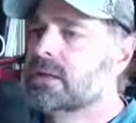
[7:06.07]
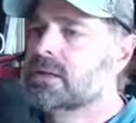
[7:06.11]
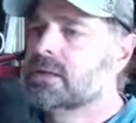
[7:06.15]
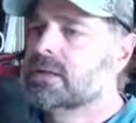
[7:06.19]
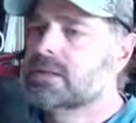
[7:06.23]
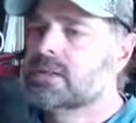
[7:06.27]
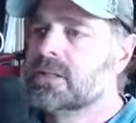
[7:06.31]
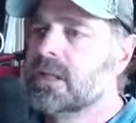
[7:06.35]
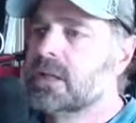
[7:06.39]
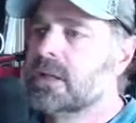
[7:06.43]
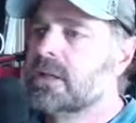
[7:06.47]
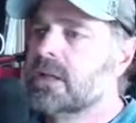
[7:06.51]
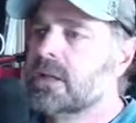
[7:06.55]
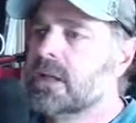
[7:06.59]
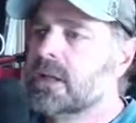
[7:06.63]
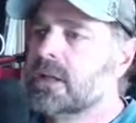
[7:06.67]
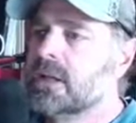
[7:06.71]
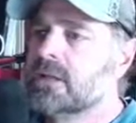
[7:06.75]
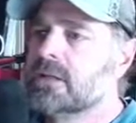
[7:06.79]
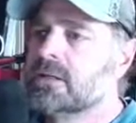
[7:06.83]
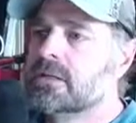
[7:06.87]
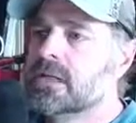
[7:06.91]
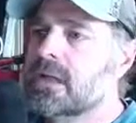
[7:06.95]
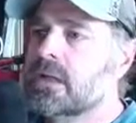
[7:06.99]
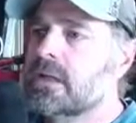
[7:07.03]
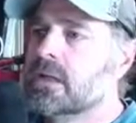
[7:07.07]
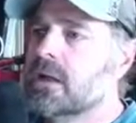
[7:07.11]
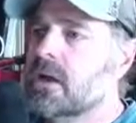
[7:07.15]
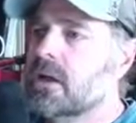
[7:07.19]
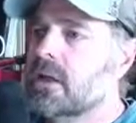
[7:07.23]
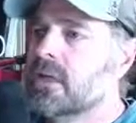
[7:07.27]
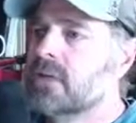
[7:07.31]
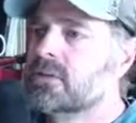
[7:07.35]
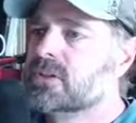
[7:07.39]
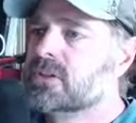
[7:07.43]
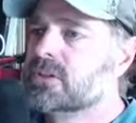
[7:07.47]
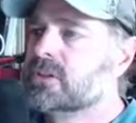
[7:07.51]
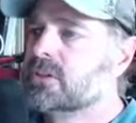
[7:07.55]
he's lucky I didn't take
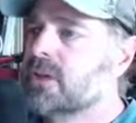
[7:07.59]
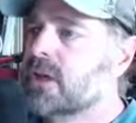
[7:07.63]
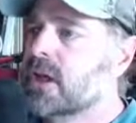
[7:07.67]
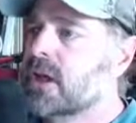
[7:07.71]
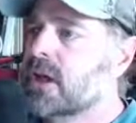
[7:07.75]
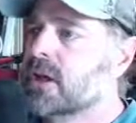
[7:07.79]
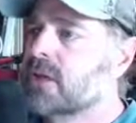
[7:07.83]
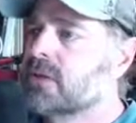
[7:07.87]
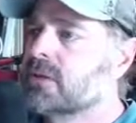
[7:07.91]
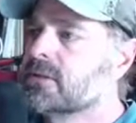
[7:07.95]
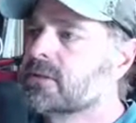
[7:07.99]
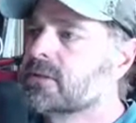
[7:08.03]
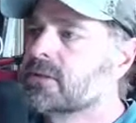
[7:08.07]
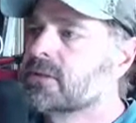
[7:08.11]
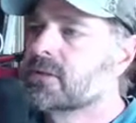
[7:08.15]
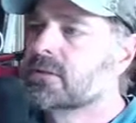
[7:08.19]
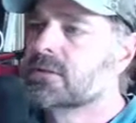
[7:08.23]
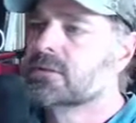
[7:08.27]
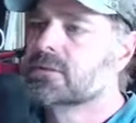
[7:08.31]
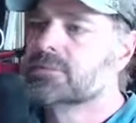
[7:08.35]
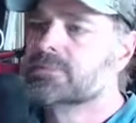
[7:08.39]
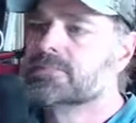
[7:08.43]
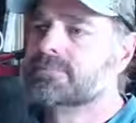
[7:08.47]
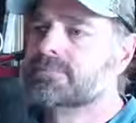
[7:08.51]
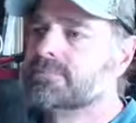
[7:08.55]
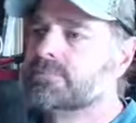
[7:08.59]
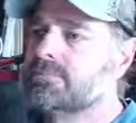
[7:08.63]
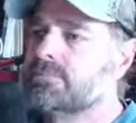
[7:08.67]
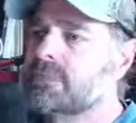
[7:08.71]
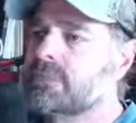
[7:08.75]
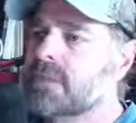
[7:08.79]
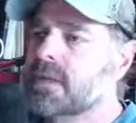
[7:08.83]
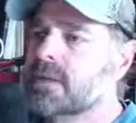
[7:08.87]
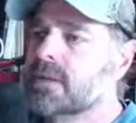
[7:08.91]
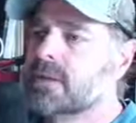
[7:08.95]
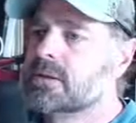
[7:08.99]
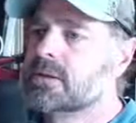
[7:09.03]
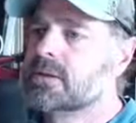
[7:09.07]
all of his stacks,
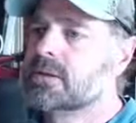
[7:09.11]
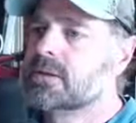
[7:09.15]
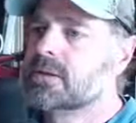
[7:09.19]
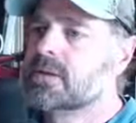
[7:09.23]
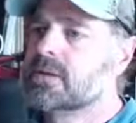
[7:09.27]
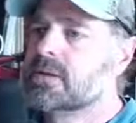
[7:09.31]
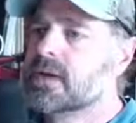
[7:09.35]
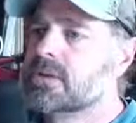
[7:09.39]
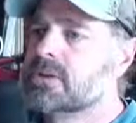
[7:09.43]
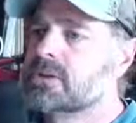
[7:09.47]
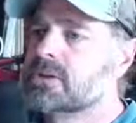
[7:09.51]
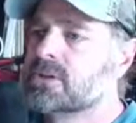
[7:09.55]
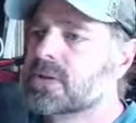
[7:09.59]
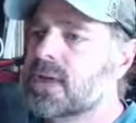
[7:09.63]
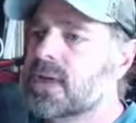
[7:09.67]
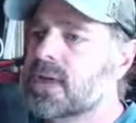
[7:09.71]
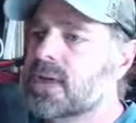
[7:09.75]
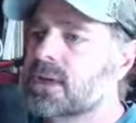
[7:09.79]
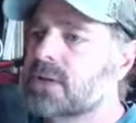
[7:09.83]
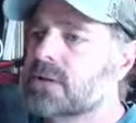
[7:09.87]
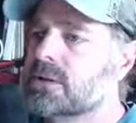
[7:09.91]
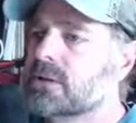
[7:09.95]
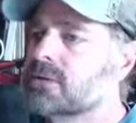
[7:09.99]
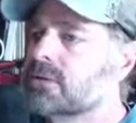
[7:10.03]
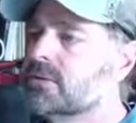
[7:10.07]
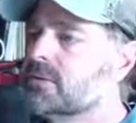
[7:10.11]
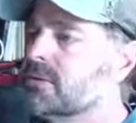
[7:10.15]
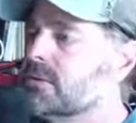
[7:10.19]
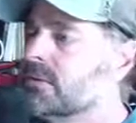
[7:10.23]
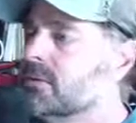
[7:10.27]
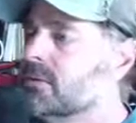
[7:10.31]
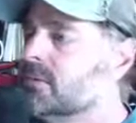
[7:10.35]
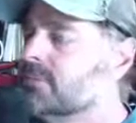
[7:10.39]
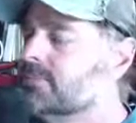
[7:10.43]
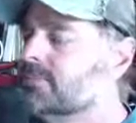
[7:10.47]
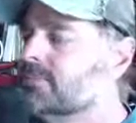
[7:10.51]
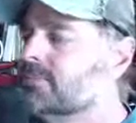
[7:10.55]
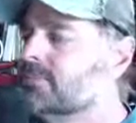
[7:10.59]
his entire stack. So